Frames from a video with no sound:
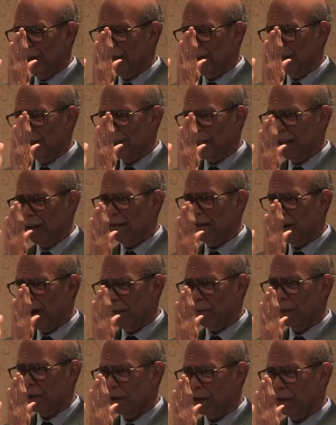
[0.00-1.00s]
set of
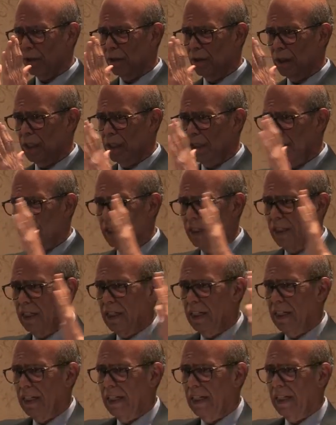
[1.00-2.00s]
opportunities,
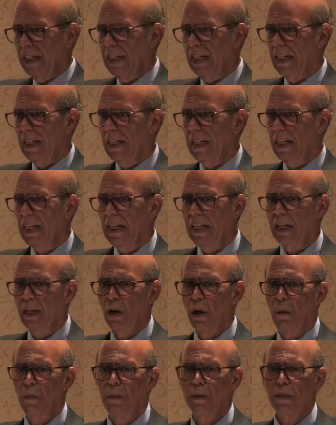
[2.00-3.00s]
it
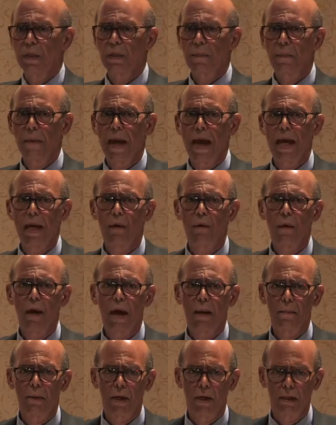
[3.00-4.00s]
opens a
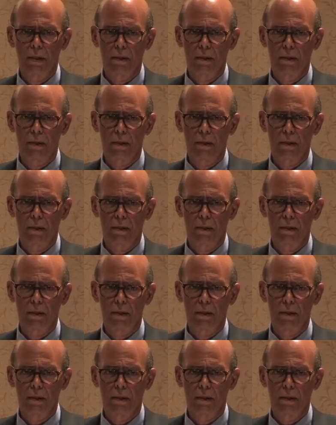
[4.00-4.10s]
panorama.